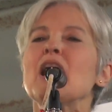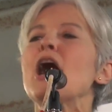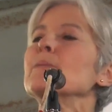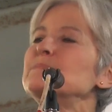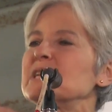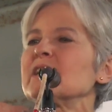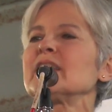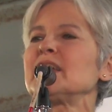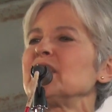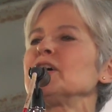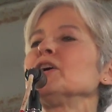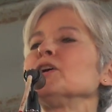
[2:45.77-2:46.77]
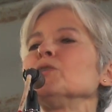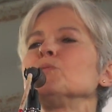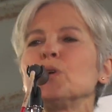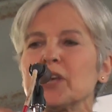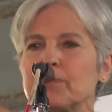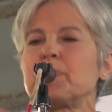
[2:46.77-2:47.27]
up to
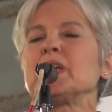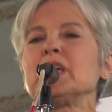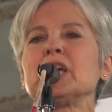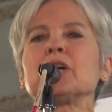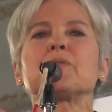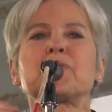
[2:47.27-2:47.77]
here with being